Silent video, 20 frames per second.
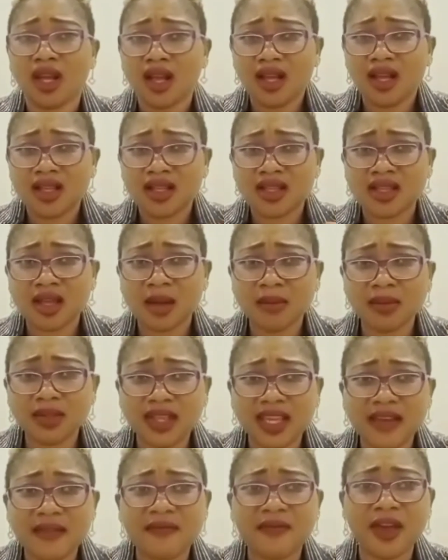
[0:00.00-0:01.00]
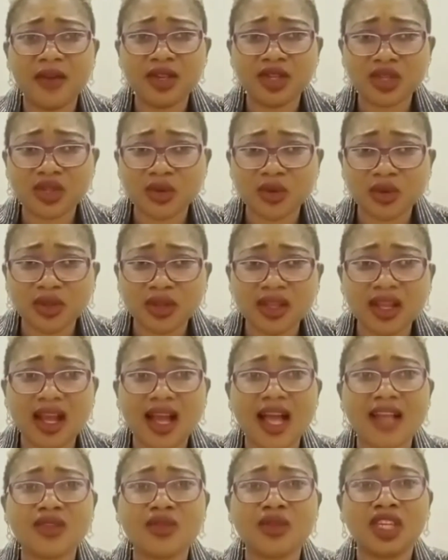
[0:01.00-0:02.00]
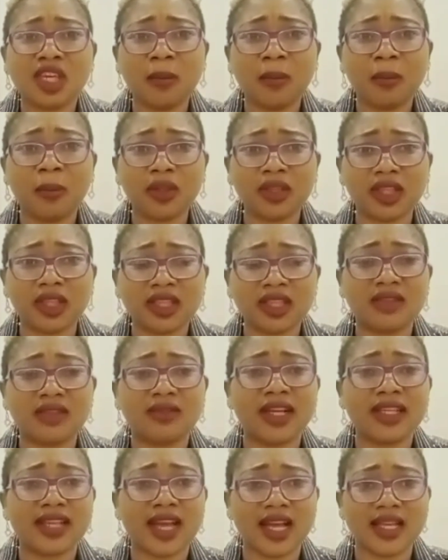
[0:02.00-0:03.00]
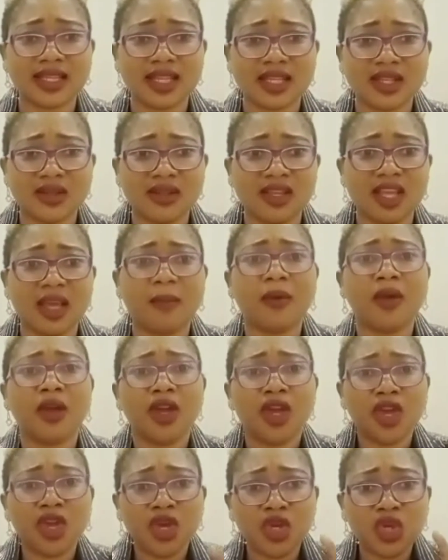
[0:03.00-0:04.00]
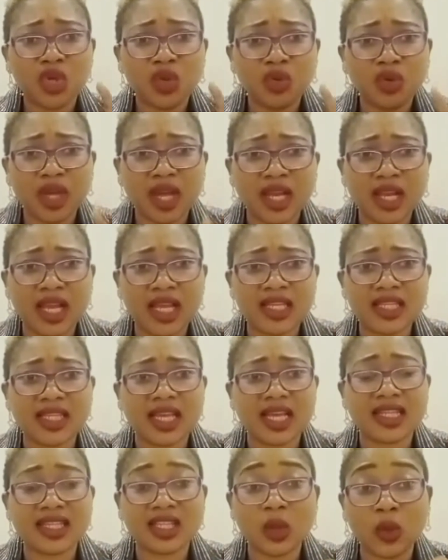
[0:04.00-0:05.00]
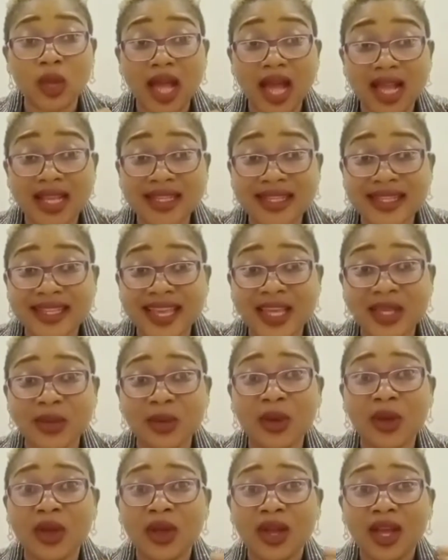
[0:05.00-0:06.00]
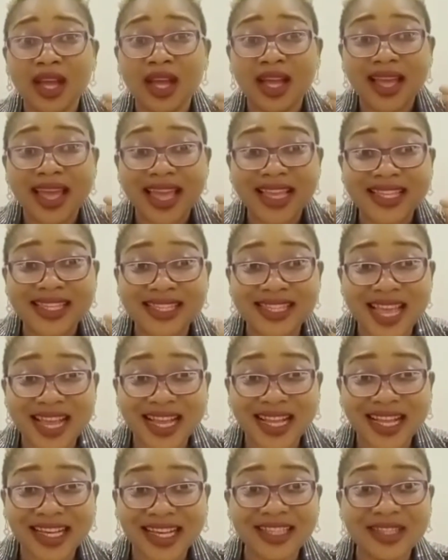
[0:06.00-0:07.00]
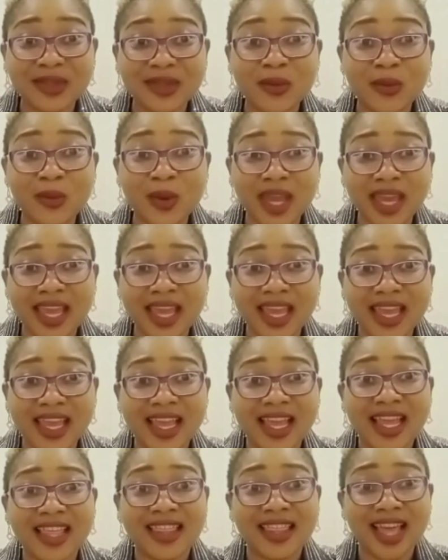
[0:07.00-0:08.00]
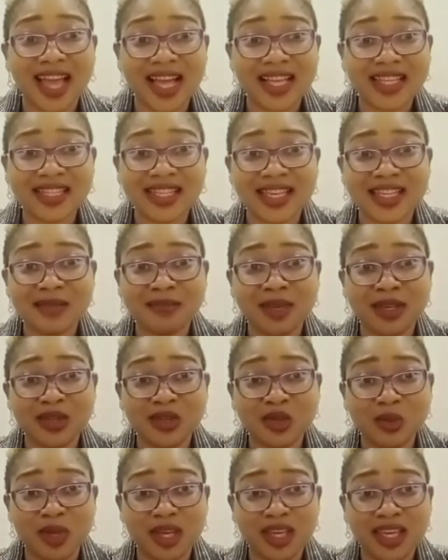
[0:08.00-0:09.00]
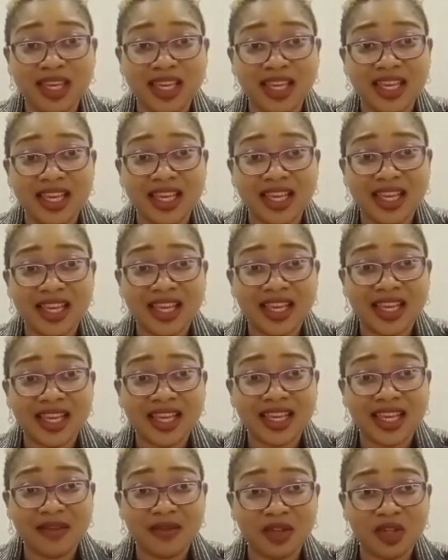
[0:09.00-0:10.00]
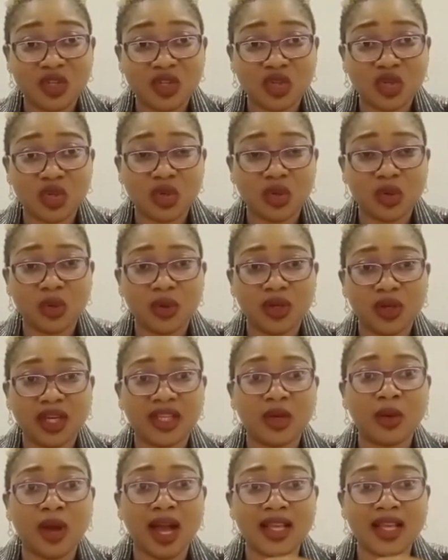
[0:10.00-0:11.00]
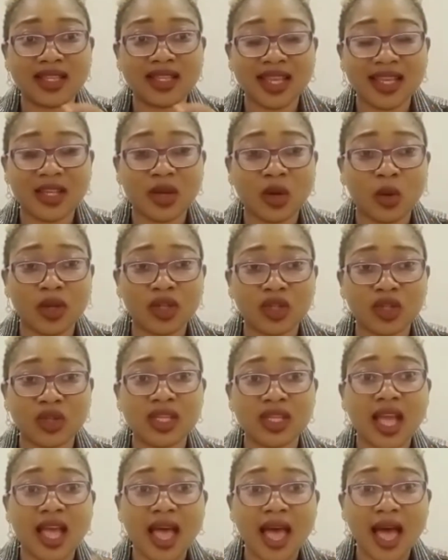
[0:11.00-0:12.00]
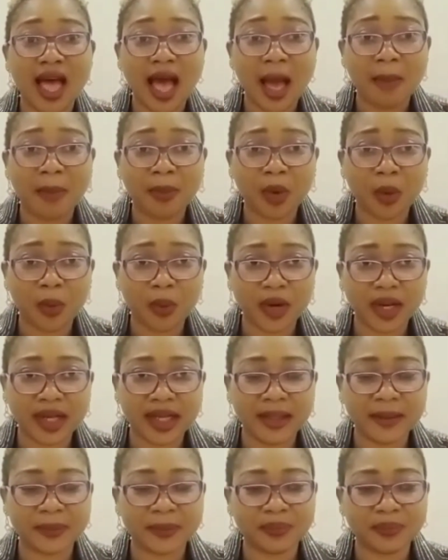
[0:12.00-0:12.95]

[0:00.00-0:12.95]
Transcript: Someday, very soon, as you keep modeling the right answer to them, you realize that they will answer you exactly the way the answer is meant to be given to you. Okay, they will answer the questions appropriately.